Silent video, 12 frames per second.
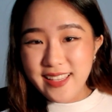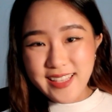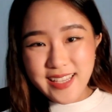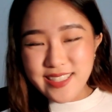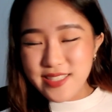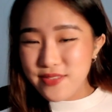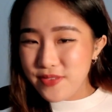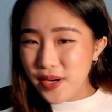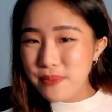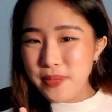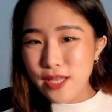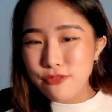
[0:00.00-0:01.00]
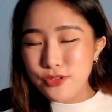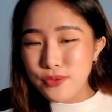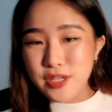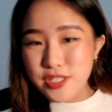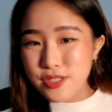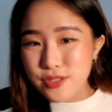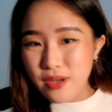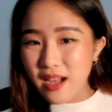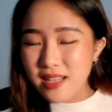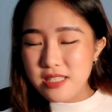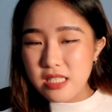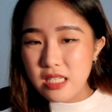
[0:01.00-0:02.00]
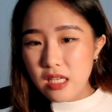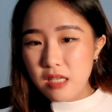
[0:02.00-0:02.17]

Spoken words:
Yes, it's a very painful question to ask.